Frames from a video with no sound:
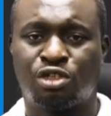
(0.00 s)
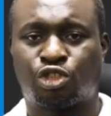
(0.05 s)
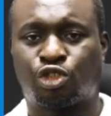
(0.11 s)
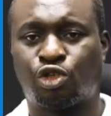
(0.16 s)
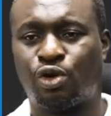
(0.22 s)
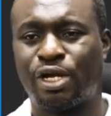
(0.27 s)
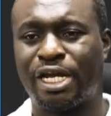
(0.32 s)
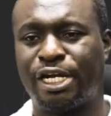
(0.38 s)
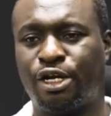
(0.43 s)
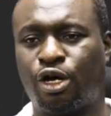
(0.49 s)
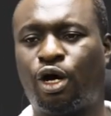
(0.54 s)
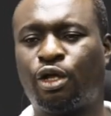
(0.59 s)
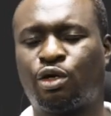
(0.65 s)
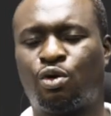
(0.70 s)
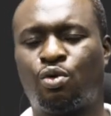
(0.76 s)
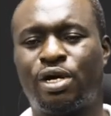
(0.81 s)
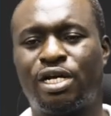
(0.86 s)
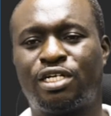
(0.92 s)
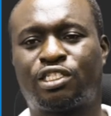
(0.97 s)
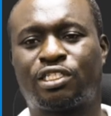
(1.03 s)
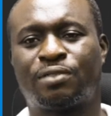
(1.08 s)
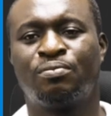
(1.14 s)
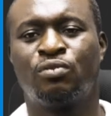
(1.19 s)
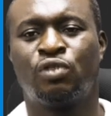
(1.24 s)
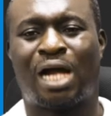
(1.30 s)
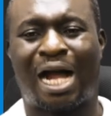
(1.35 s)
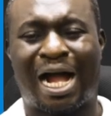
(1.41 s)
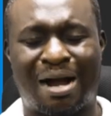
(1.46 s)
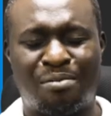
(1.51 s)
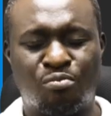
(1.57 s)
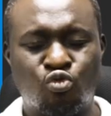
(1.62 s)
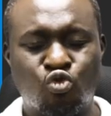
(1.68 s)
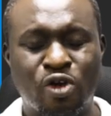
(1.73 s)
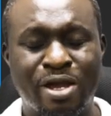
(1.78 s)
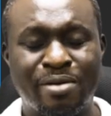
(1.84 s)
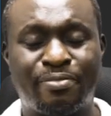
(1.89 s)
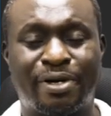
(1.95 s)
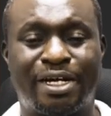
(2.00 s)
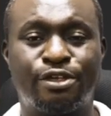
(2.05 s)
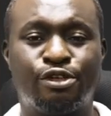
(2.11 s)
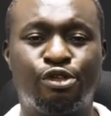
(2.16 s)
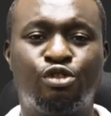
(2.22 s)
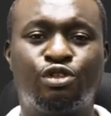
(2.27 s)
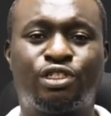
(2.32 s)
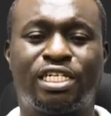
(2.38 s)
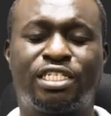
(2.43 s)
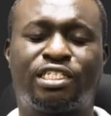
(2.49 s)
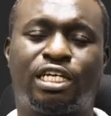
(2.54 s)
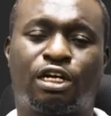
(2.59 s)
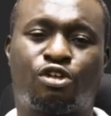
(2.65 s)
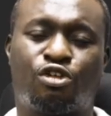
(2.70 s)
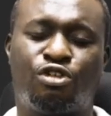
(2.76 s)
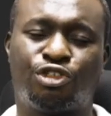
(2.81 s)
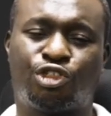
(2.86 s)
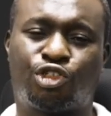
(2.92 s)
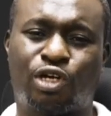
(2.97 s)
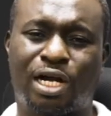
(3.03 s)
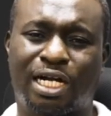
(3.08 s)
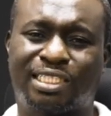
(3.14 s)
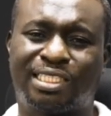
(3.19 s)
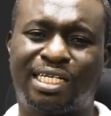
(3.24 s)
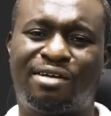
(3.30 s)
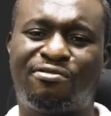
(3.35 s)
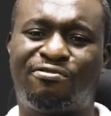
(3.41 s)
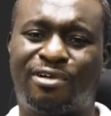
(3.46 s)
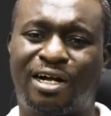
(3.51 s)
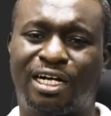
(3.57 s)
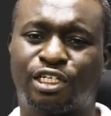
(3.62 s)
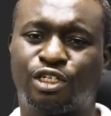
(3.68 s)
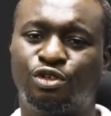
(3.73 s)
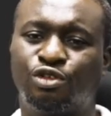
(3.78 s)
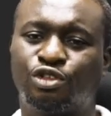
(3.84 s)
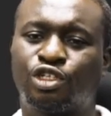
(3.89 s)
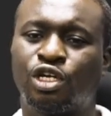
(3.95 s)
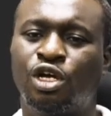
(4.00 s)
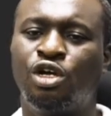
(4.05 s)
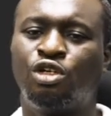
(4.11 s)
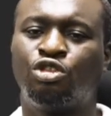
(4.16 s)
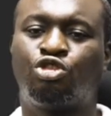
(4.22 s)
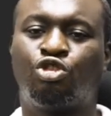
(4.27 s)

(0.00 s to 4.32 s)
So in other words, amoeba uses the contractile vacuoles